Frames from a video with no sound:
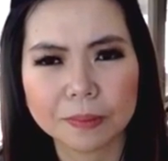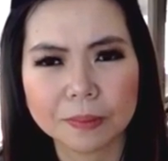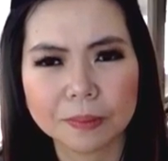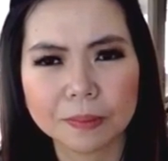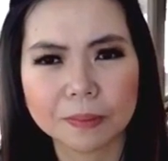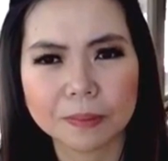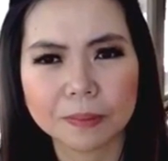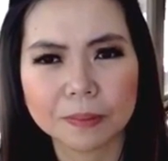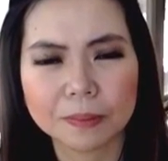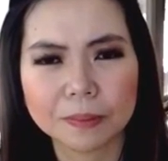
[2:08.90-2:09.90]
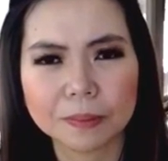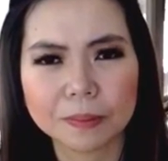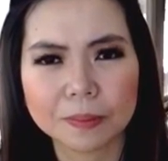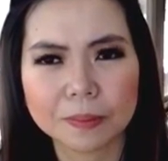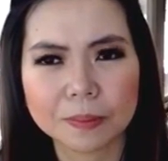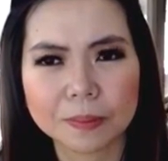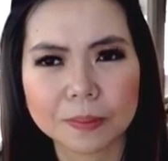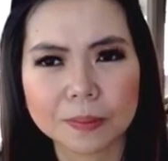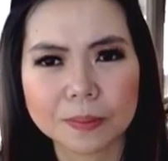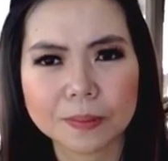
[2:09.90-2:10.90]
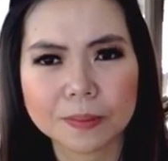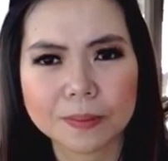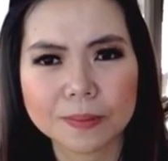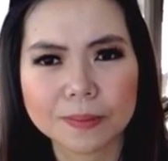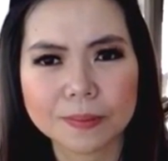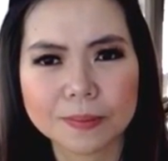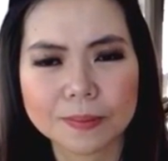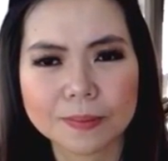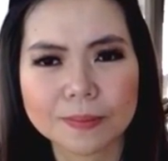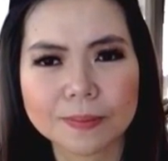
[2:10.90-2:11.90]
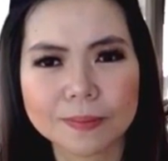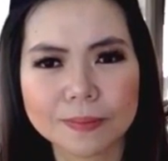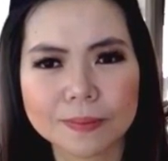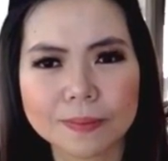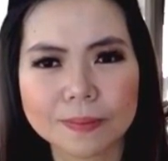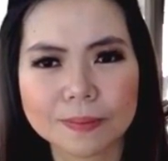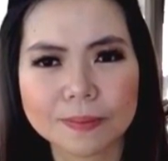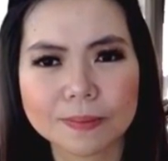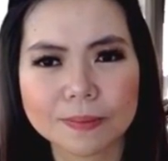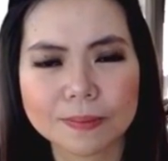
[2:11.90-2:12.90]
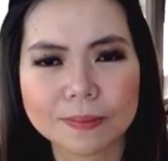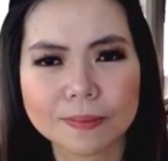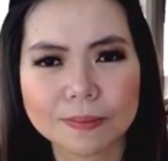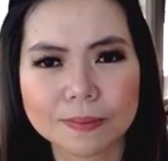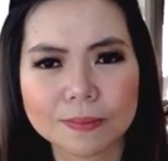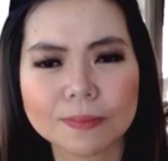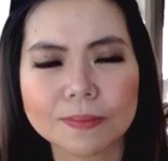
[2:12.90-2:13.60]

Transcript: The person shown says nothing.